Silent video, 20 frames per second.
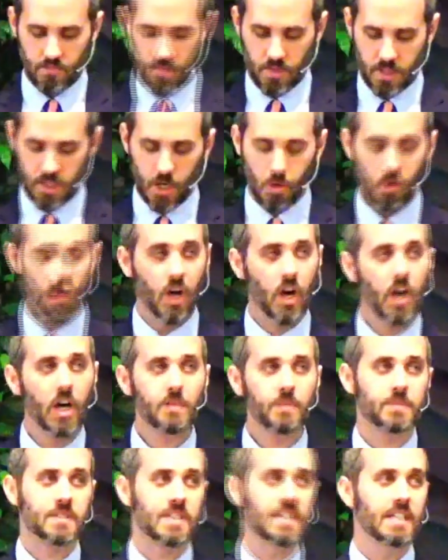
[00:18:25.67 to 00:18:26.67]
so
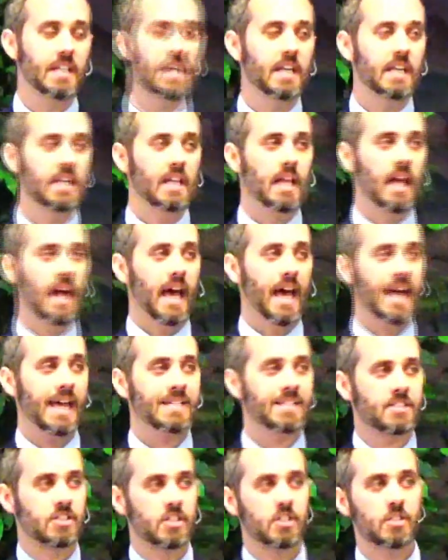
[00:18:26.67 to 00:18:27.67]
often
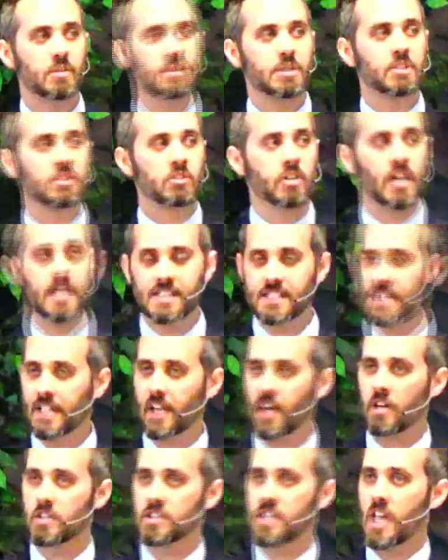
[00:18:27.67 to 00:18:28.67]
has to do with
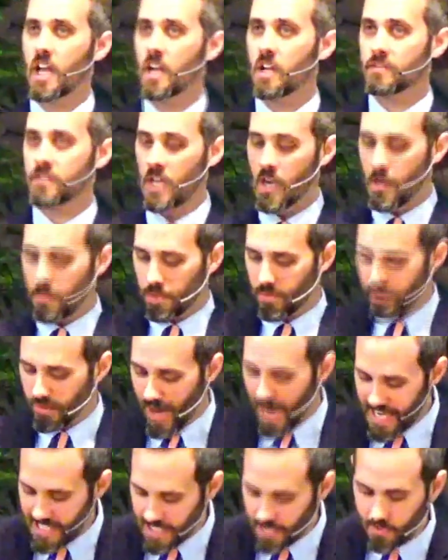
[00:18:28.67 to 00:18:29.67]
trusting ourselves,
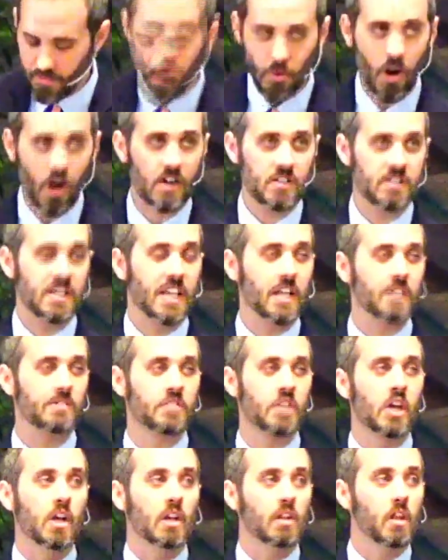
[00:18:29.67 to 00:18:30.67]
providing for
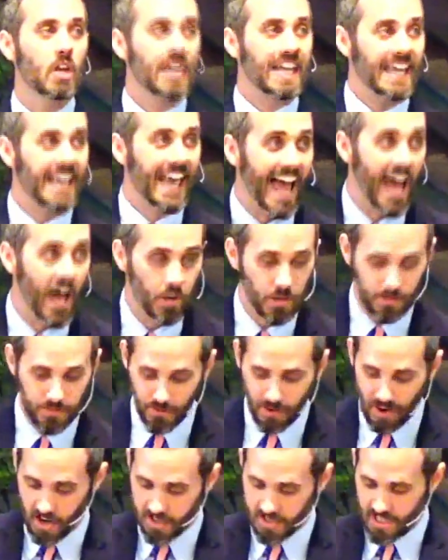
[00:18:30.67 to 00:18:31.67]
ourselves, looking out
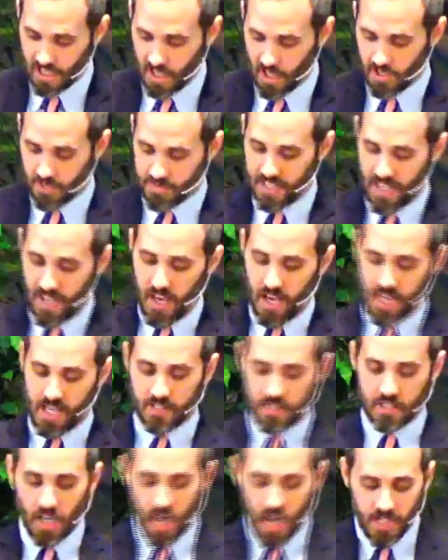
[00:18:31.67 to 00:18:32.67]
for ourselves.
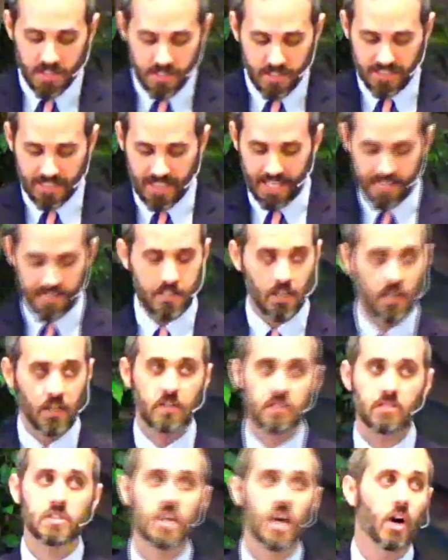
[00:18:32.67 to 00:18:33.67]
And God says,
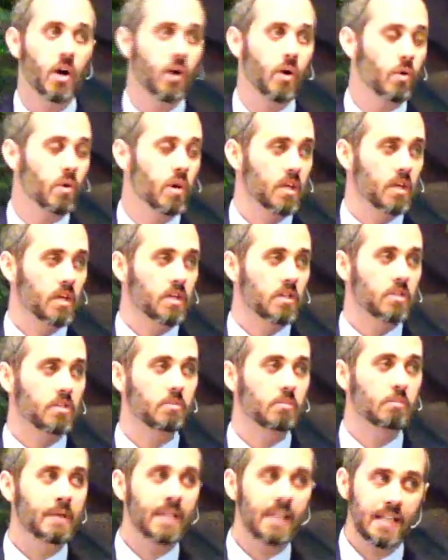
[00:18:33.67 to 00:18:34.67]
no,
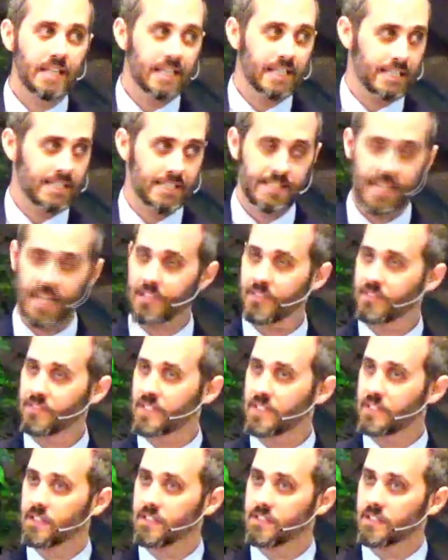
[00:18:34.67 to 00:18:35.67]
humility is
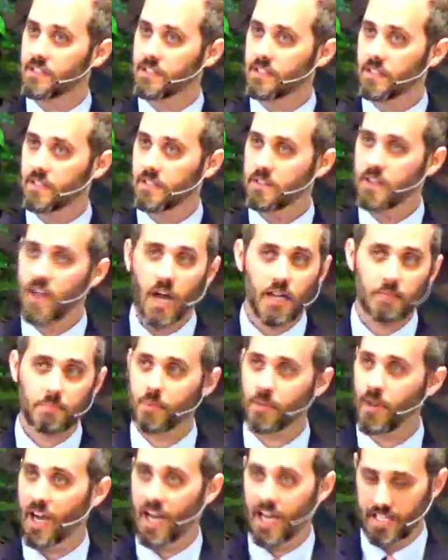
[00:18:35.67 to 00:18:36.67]
safety, not
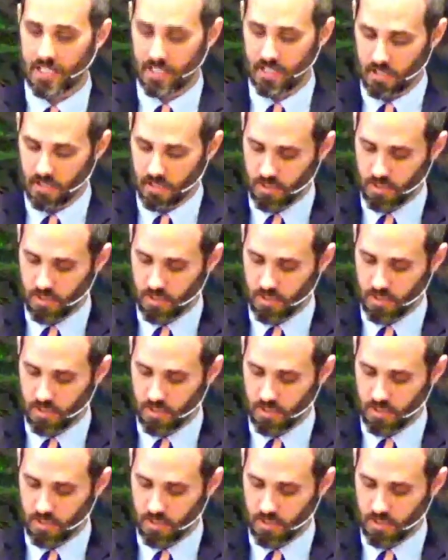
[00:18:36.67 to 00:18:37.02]
pride.